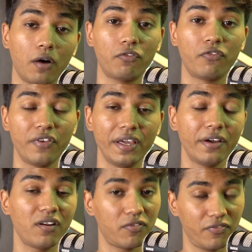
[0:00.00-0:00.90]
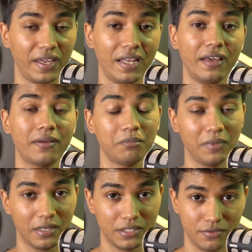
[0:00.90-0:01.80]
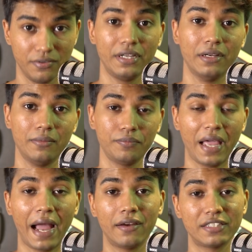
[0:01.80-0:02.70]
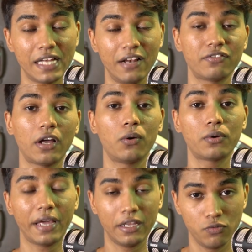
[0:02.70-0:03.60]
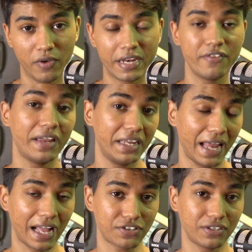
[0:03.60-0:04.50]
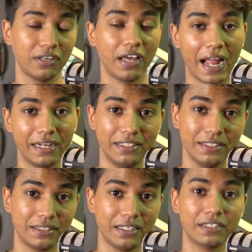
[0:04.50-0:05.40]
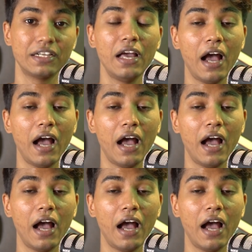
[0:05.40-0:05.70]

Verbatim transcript: Now, fear of failure is real and self doubt is very, very natural at this stage.